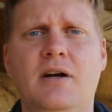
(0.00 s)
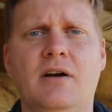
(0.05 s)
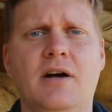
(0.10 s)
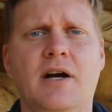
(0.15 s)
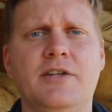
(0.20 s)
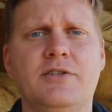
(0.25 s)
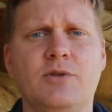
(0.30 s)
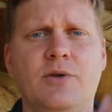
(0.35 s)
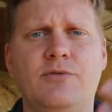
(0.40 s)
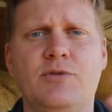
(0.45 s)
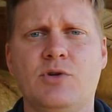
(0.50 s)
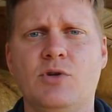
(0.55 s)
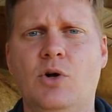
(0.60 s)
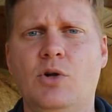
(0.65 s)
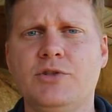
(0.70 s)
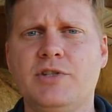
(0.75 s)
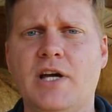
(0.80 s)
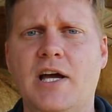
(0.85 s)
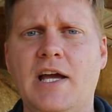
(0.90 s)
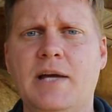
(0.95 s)
All right, so if you're an
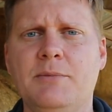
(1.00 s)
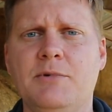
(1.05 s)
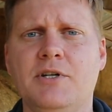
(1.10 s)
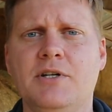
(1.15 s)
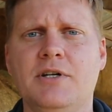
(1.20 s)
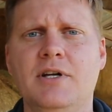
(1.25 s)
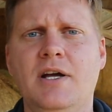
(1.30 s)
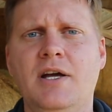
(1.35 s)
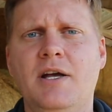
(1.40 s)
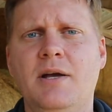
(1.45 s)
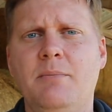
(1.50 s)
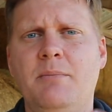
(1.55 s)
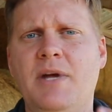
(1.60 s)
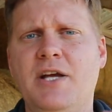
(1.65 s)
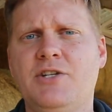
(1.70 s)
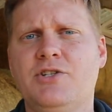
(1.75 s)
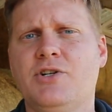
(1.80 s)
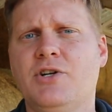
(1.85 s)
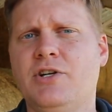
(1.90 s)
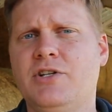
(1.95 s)
old timer,
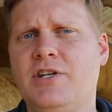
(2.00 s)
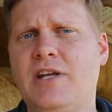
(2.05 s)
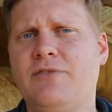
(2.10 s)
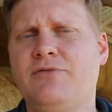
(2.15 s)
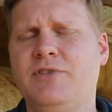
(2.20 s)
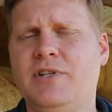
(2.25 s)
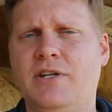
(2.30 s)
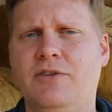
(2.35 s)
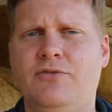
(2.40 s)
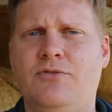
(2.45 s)
make sure to definitely